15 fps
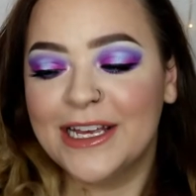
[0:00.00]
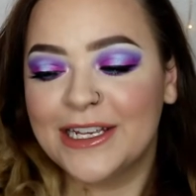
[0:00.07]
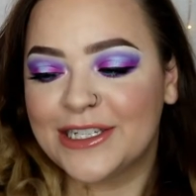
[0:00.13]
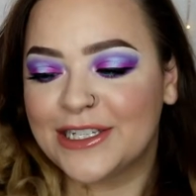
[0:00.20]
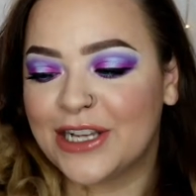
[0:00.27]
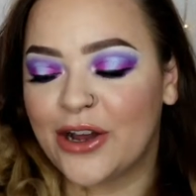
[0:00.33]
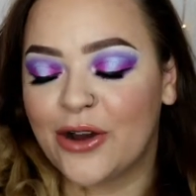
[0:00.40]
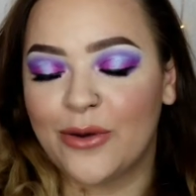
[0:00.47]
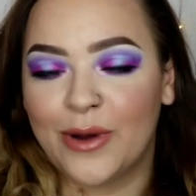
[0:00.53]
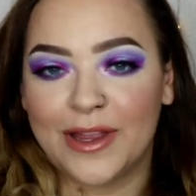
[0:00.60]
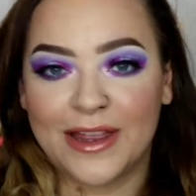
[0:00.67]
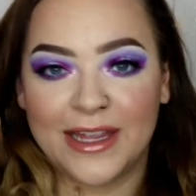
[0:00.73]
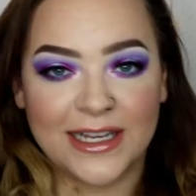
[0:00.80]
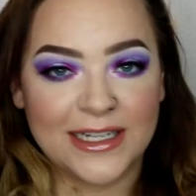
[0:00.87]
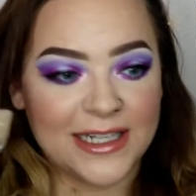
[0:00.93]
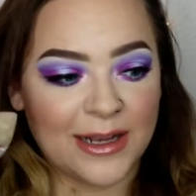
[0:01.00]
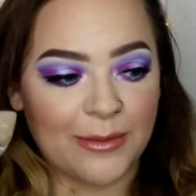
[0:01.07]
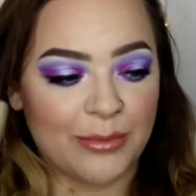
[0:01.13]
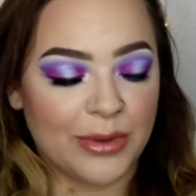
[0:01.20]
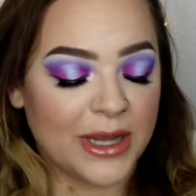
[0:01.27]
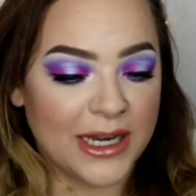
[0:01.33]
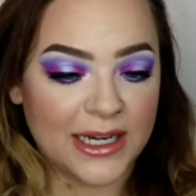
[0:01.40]
So this
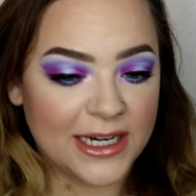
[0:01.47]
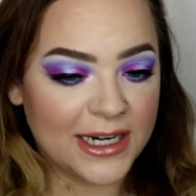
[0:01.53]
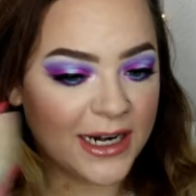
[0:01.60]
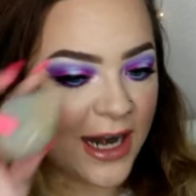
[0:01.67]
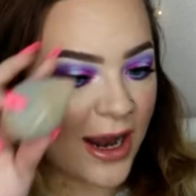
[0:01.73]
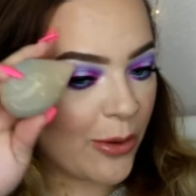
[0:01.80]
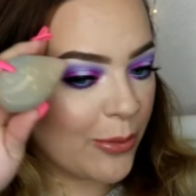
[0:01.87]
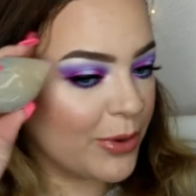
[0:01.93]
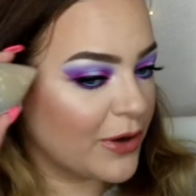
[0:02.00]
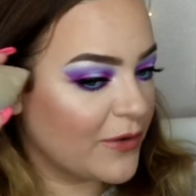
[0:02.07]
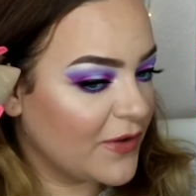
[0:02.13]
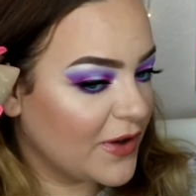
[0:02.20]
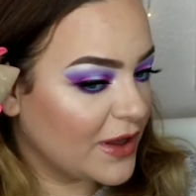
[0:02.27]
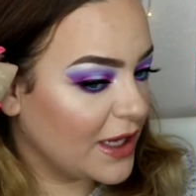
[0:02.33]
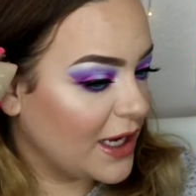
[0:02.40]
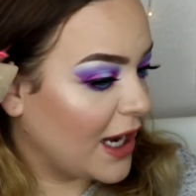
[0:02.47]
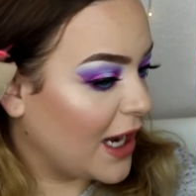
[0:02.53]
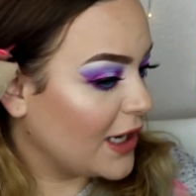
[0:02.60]
blended it out perfectly.